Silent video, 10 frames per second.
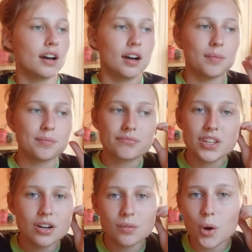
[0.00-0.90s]
Um,
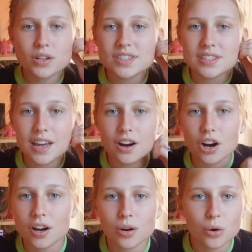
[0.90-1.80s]
you know, horses get
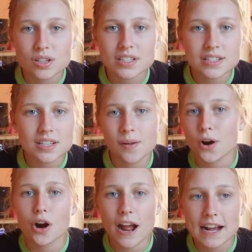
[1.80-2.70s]
hurt. Horses
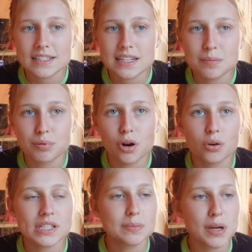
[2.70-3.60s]
are accident
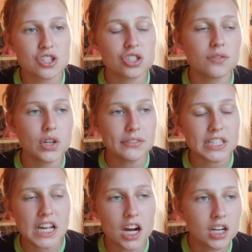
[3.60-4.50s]
prone, especially if you have a